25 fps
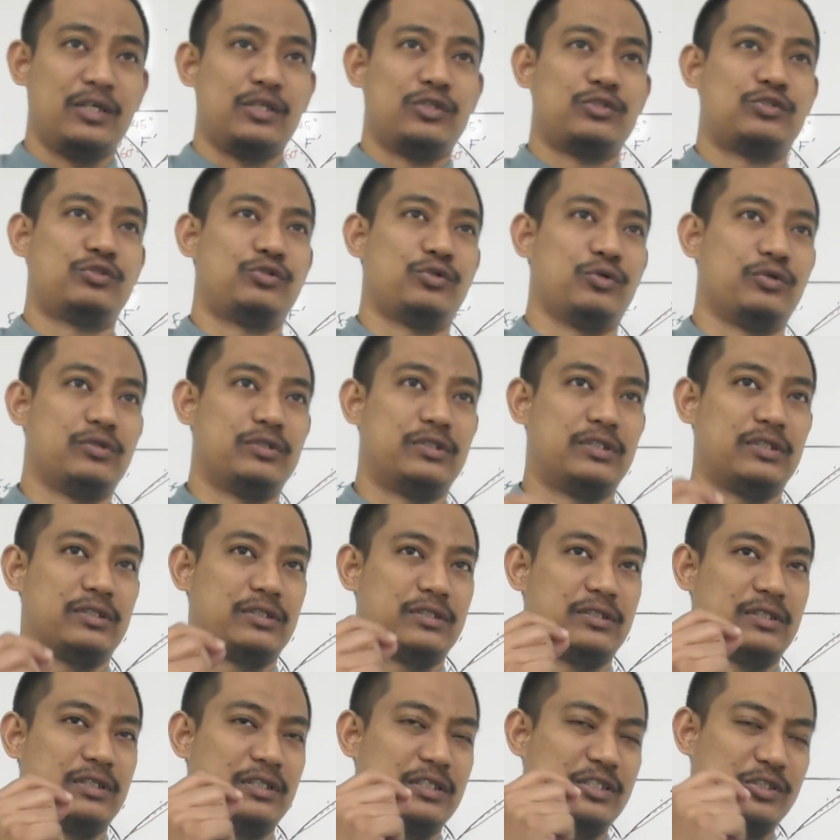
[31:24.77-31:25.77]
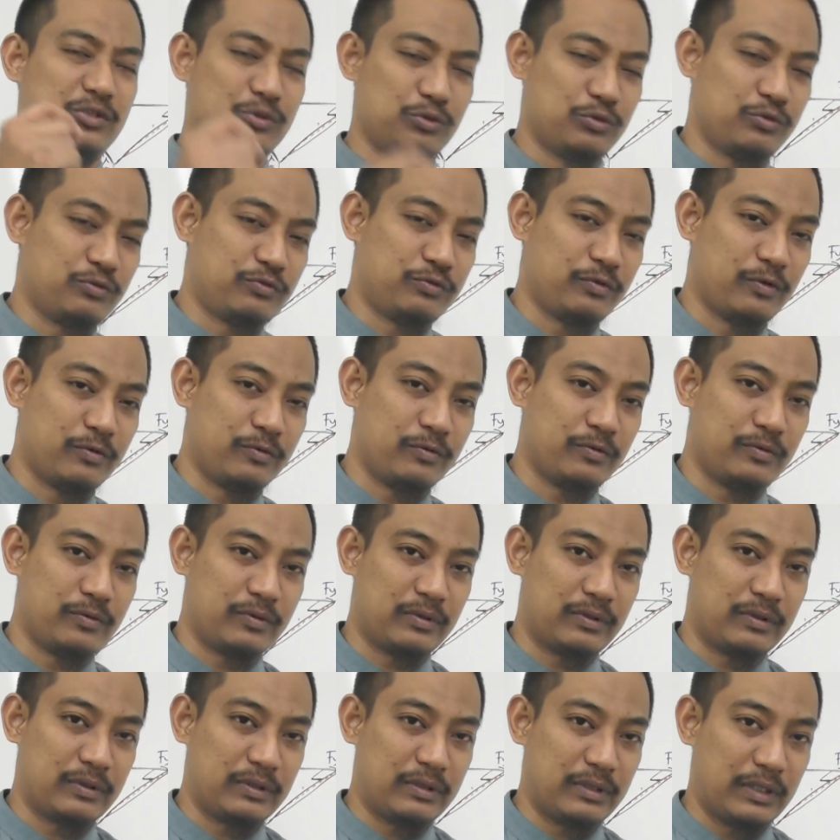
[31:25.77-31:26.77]
So the issue
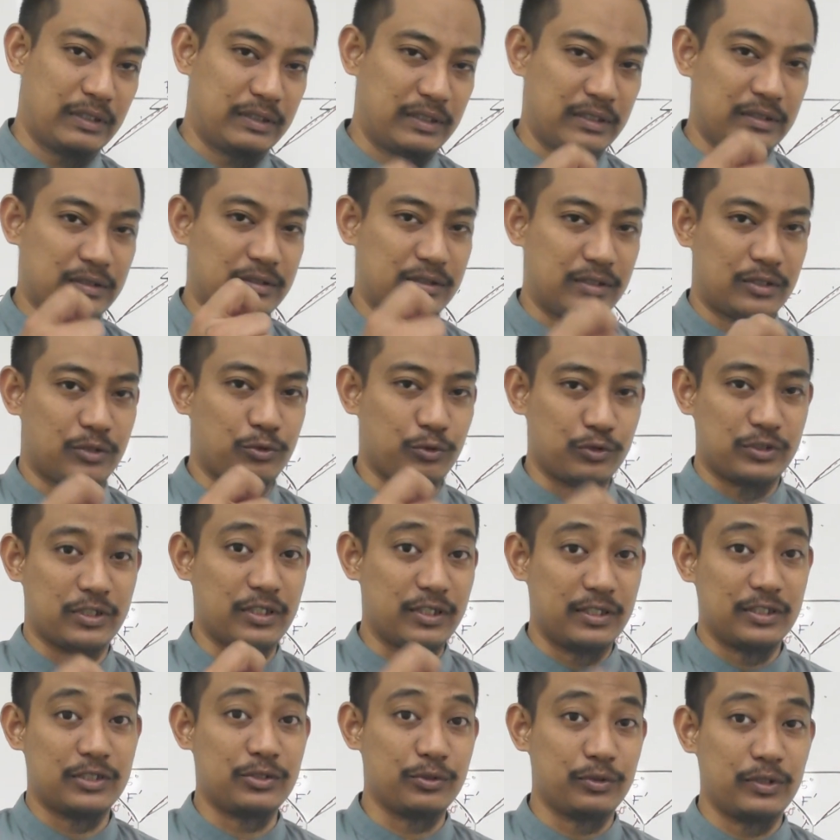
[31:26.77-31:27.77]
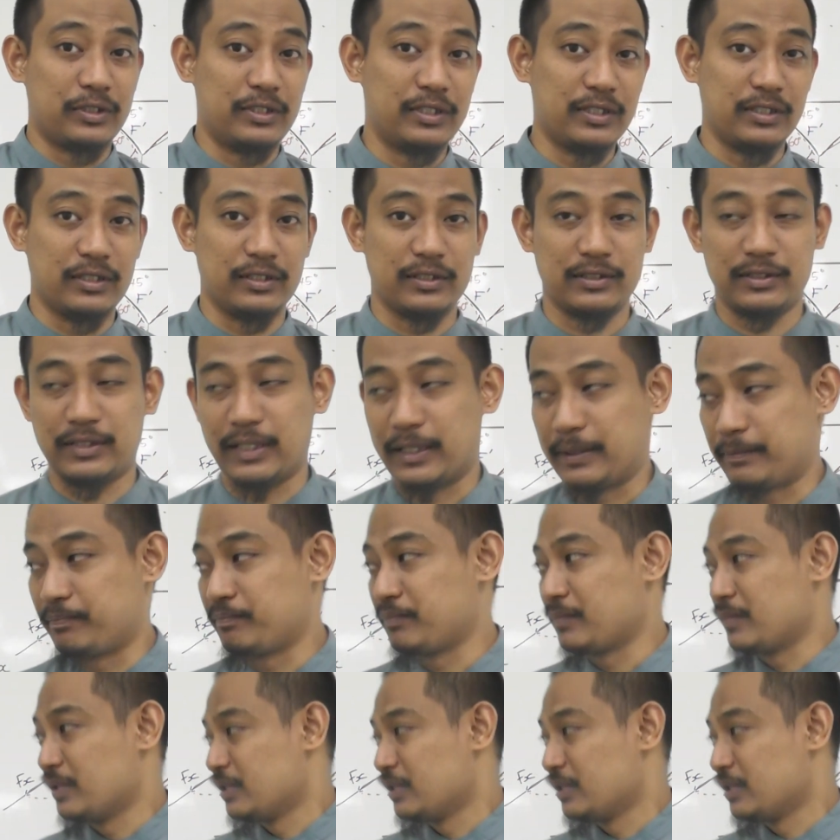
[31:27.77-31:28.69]
for, I think the crucial issue here is that